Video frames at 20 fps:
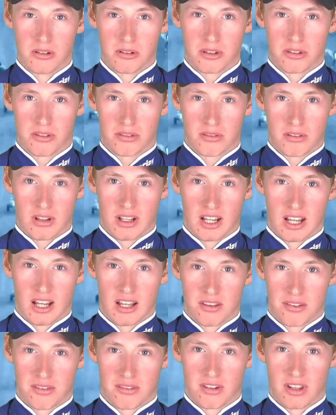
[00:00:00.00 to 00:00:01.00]
it
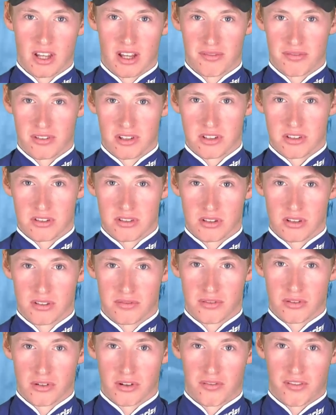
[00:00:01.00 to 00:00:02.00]
through that first sort of
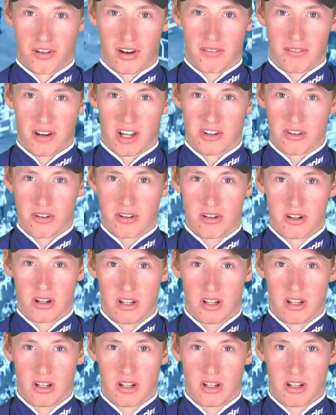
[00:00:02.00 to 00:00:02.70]
400 or 500.